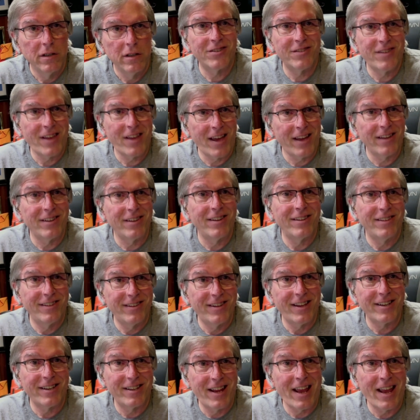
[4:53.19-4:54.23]
Because that
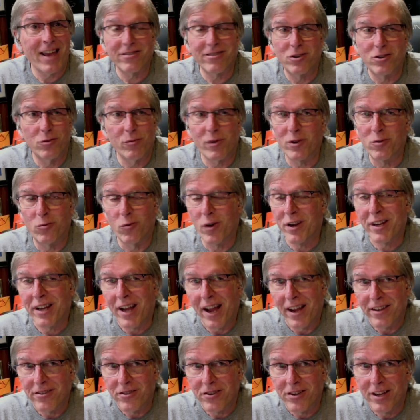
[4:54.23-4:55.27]
gas, no matter what
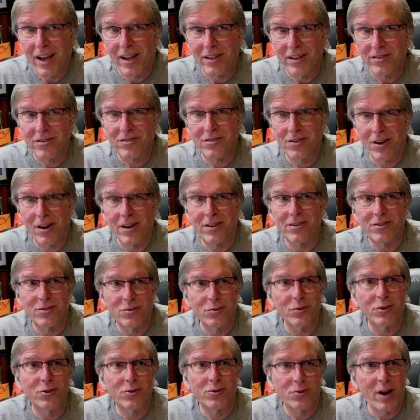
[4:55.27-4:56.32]
kind you got, starts
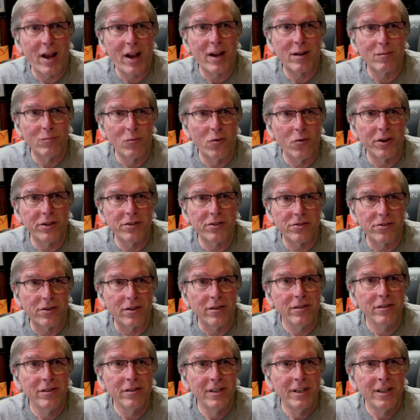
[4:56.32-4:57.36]
to attract
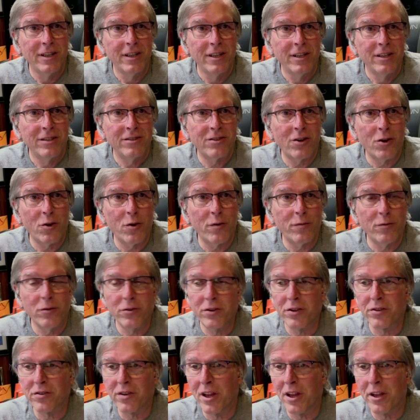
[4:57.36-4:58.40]
moisture. So if
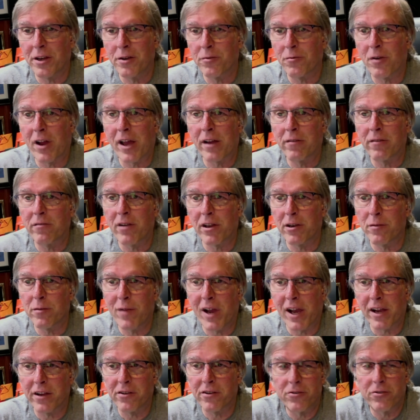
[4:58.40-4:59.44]
you're just letting it ride around the
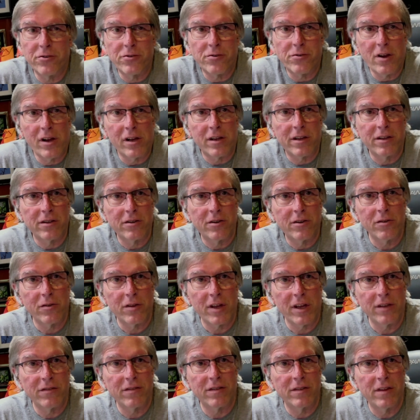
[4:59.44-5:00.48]
back of your truck,
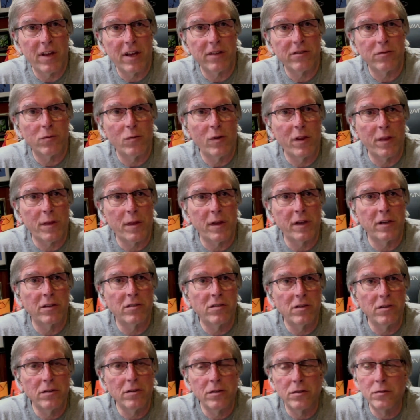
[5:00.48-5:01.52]
that's one
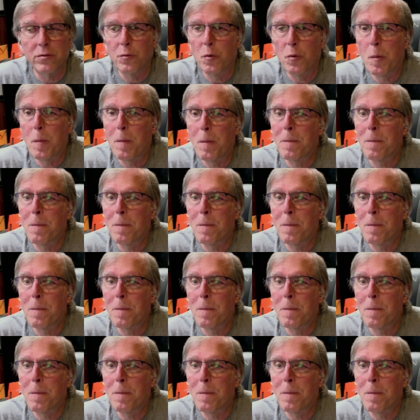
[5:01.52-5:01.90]
thing too.